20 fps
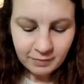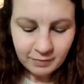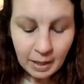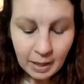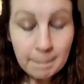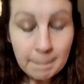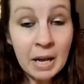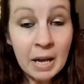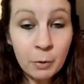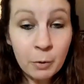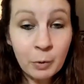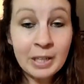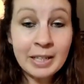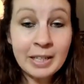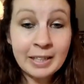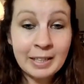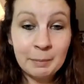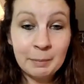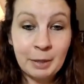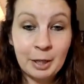But we
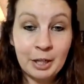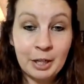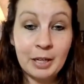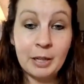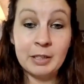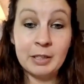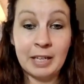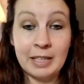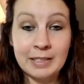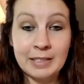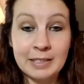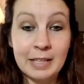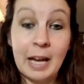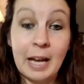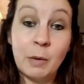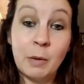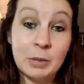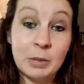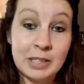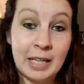did get married at night.
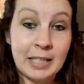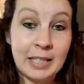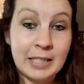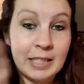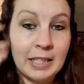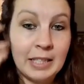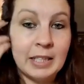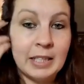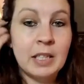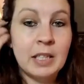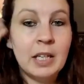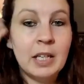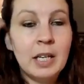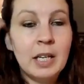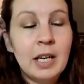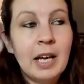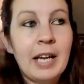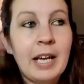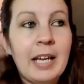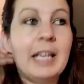I was 19
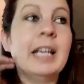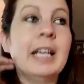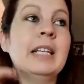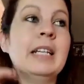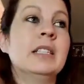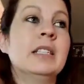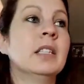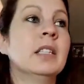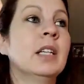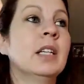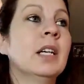and